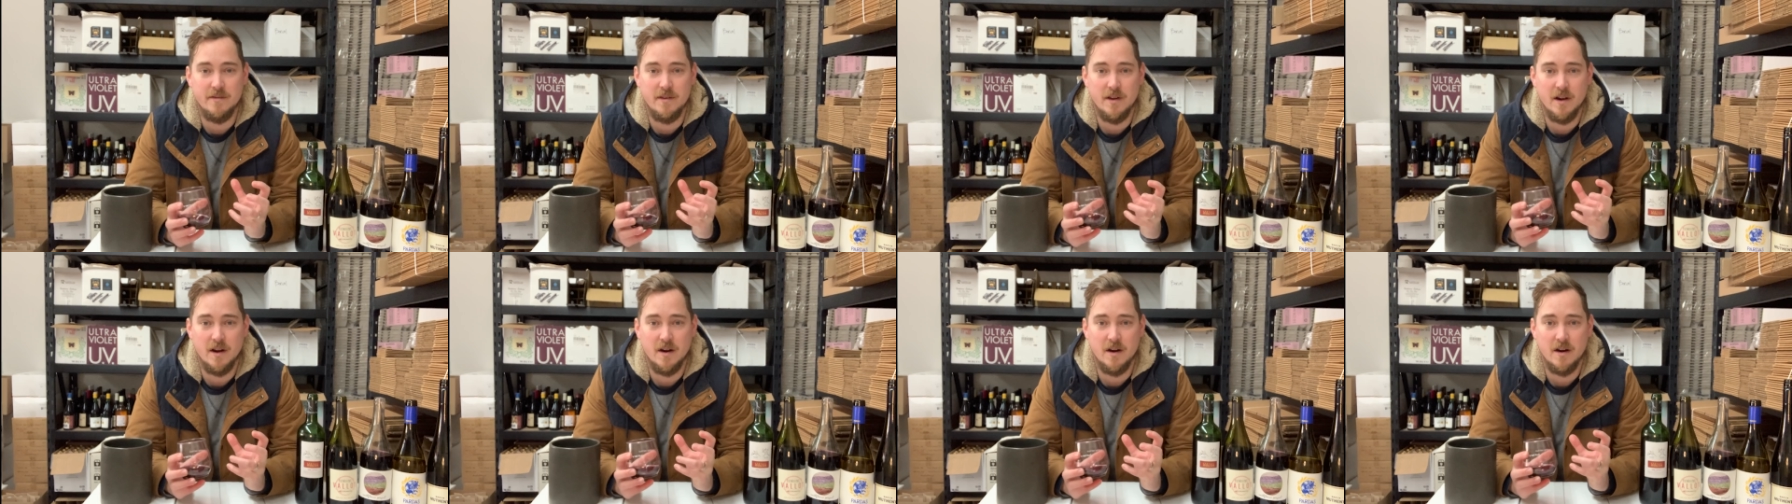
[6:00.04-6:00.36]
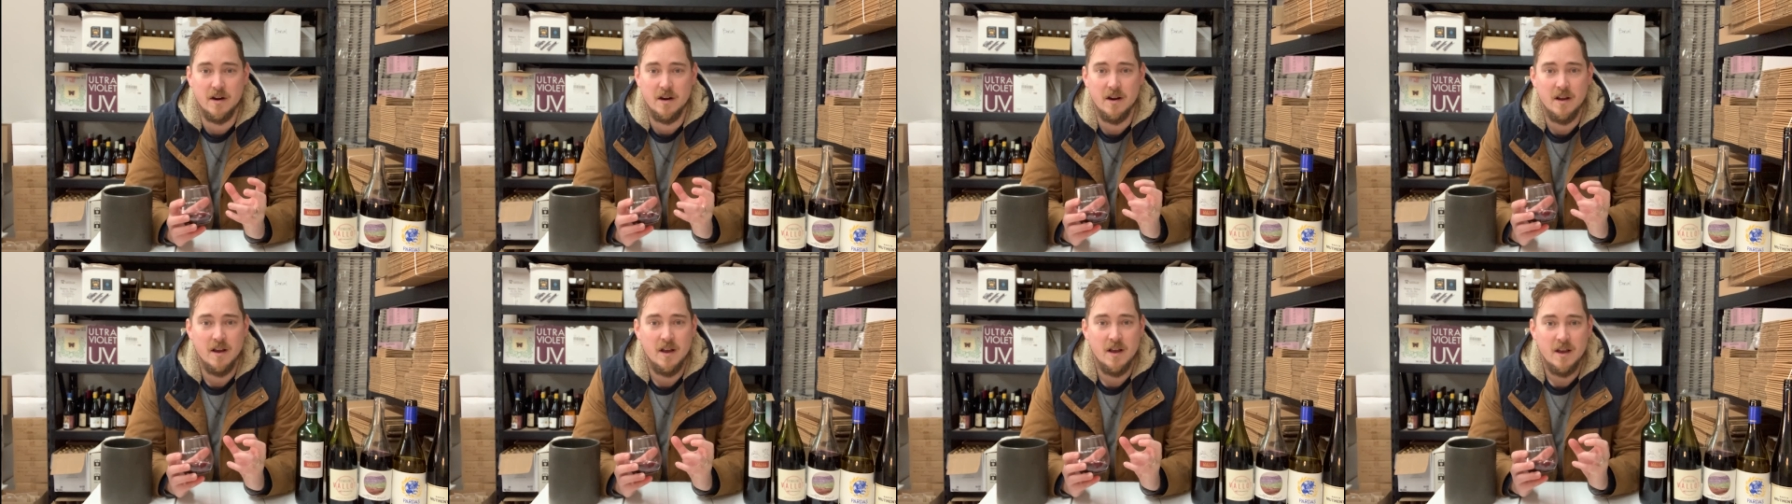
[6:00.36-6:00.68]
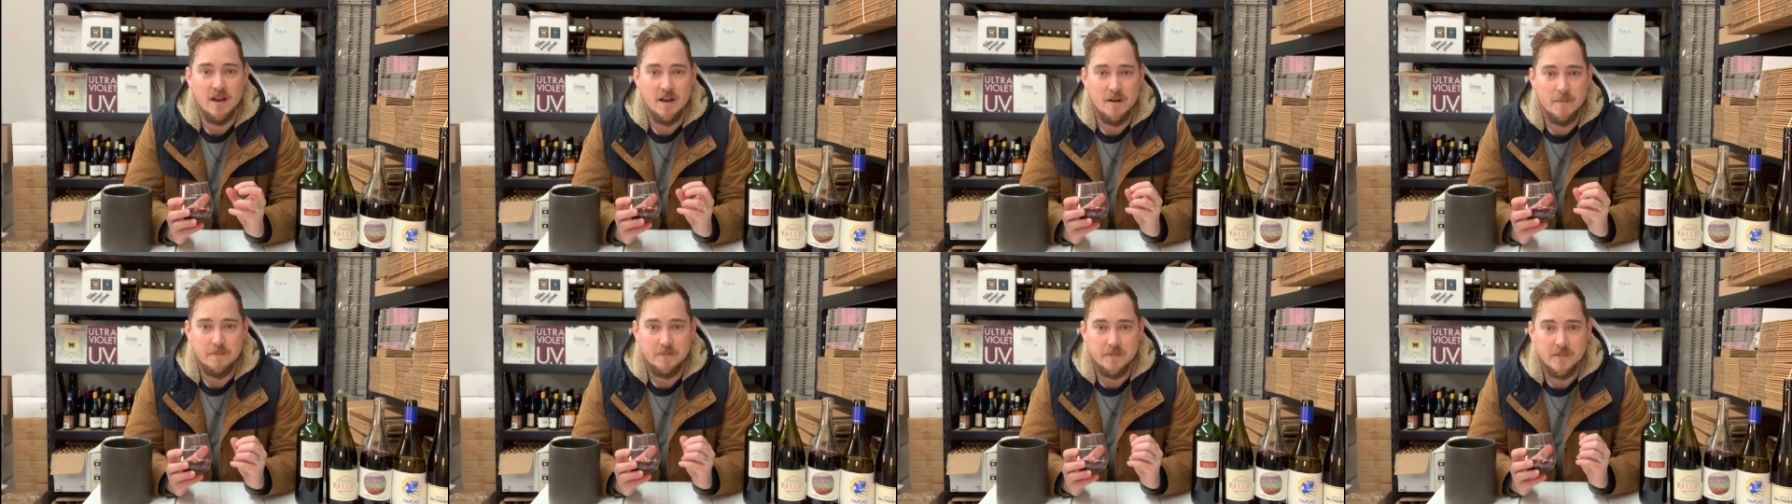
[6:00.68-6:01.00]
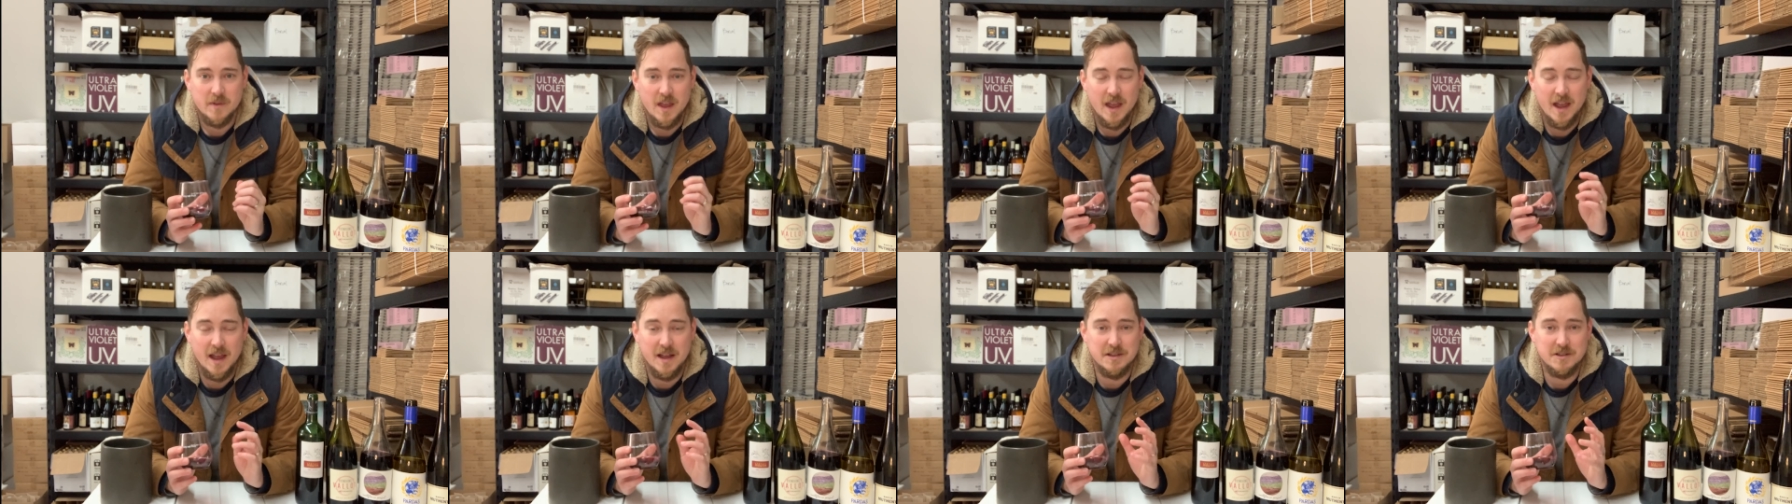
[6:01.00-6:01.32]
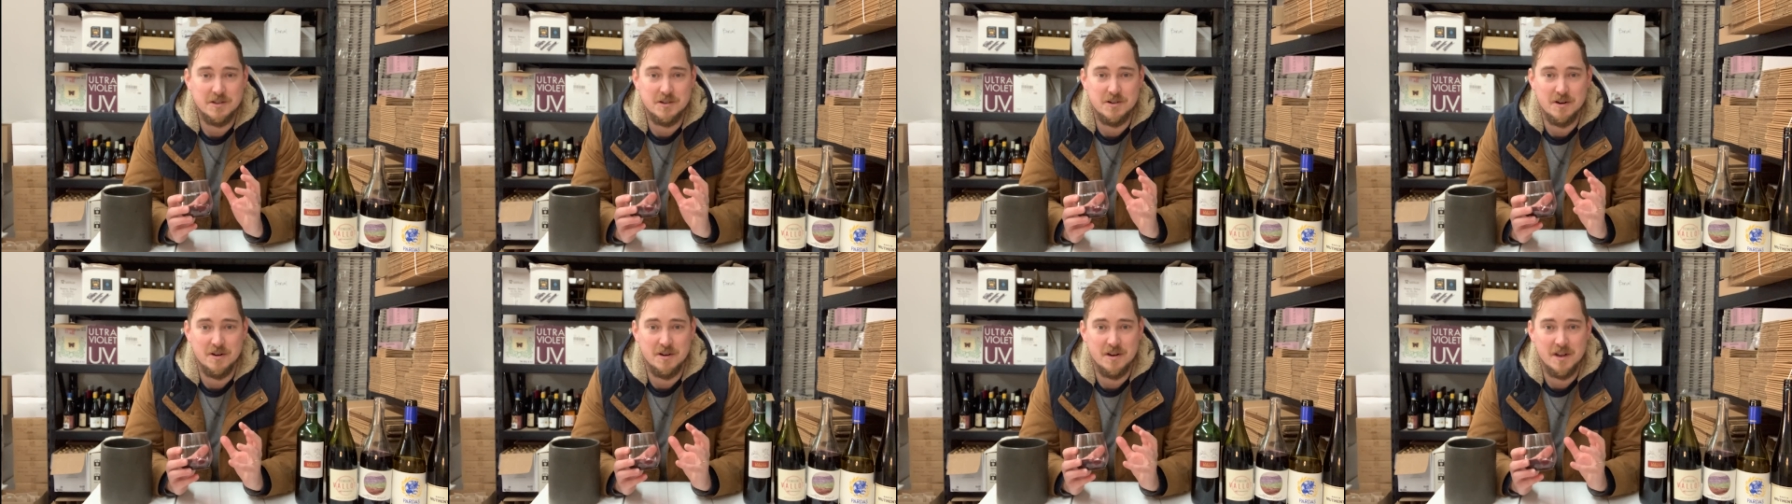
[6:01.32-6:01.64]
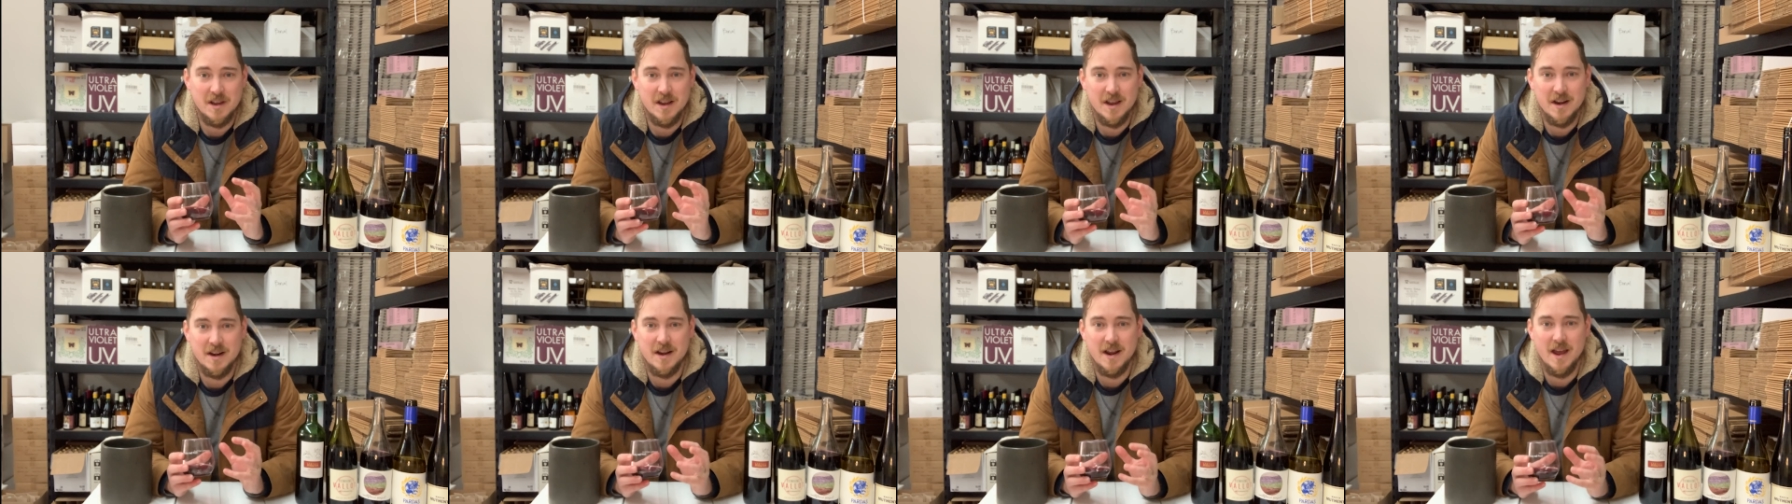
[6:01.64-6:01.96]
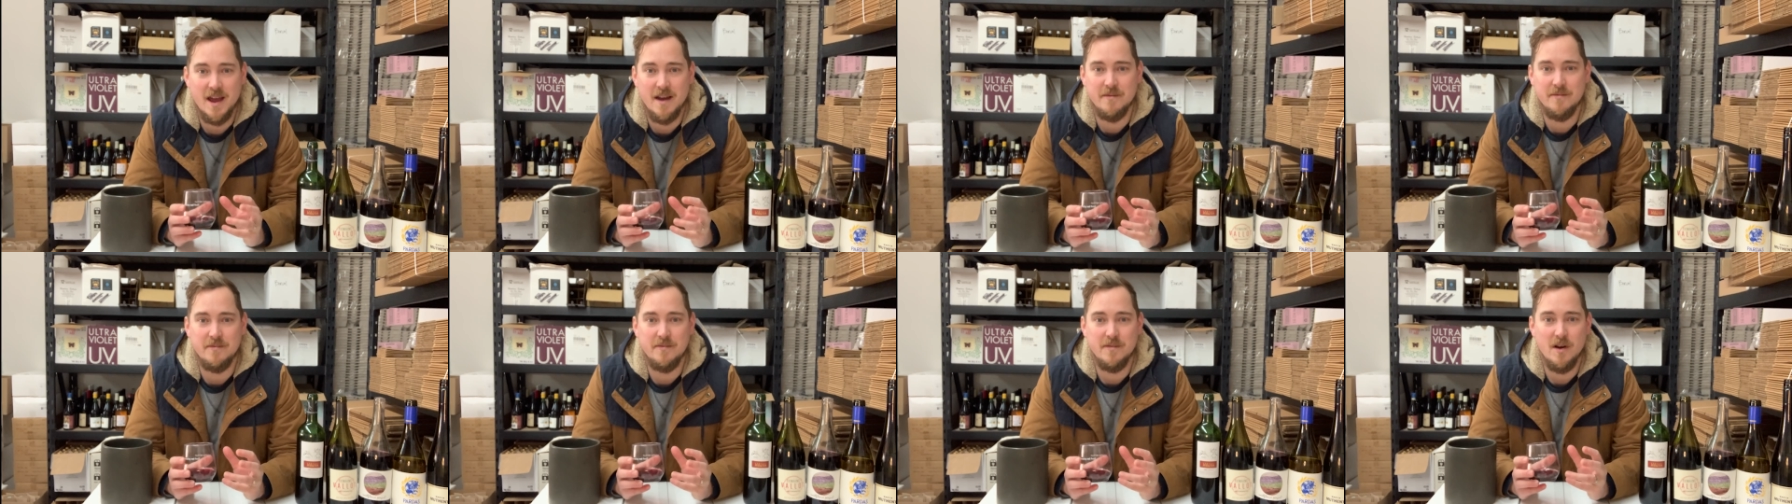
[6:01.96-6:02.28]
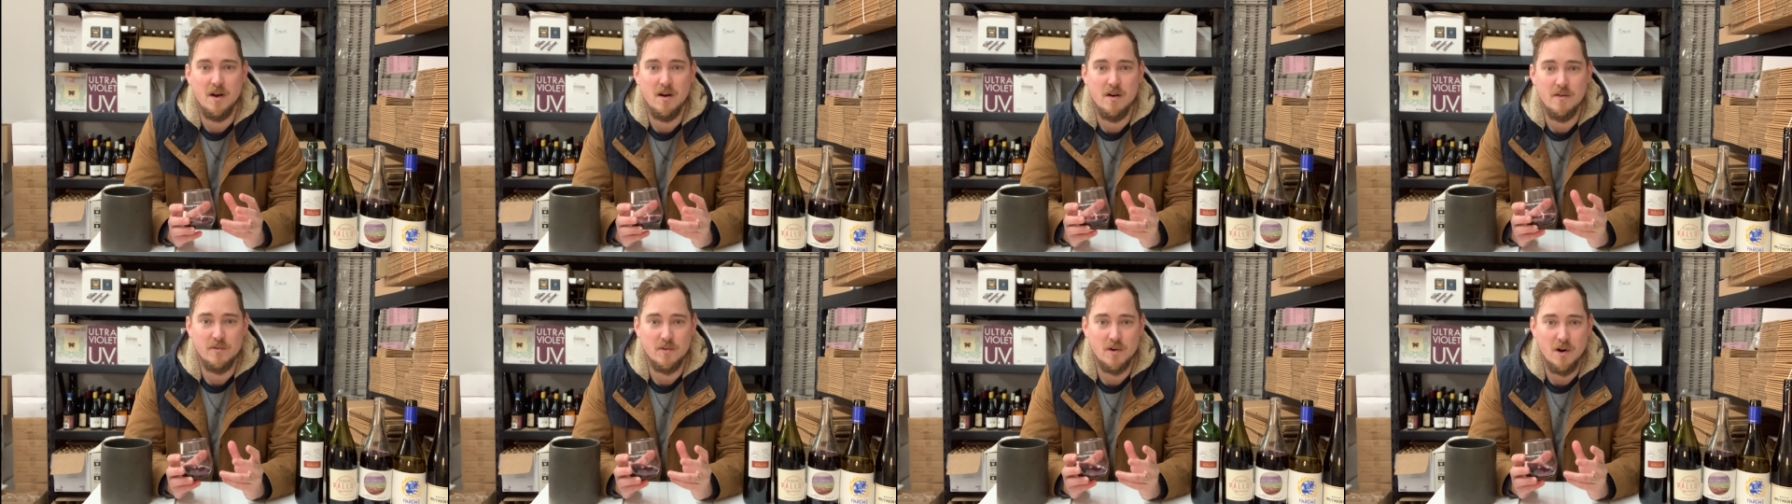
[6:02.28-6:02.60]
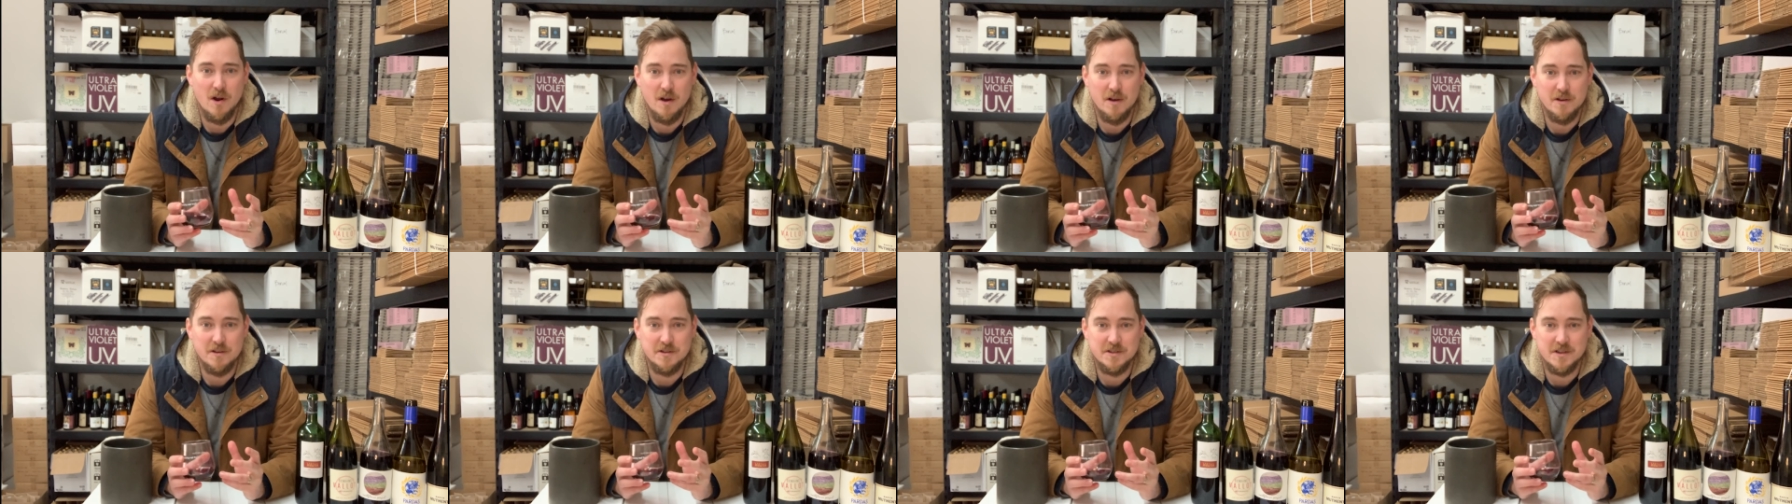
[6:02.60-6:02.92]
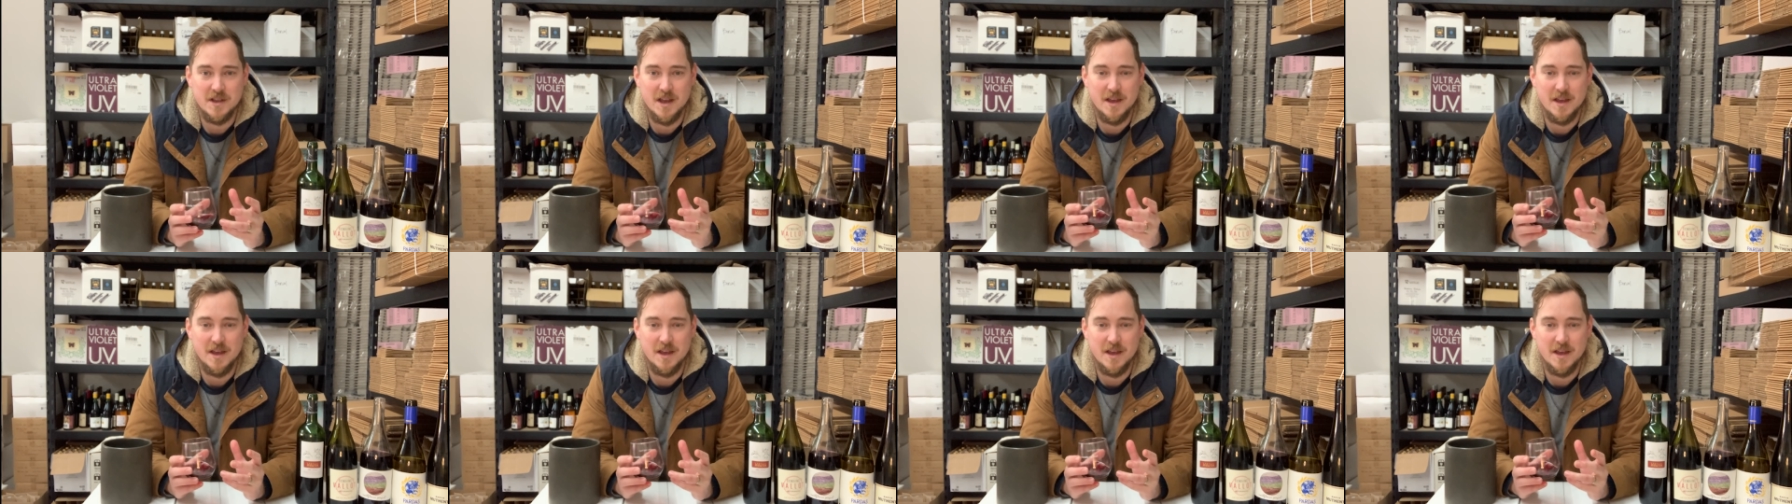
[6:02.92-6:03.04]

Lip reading: their hands dirty and have overalls,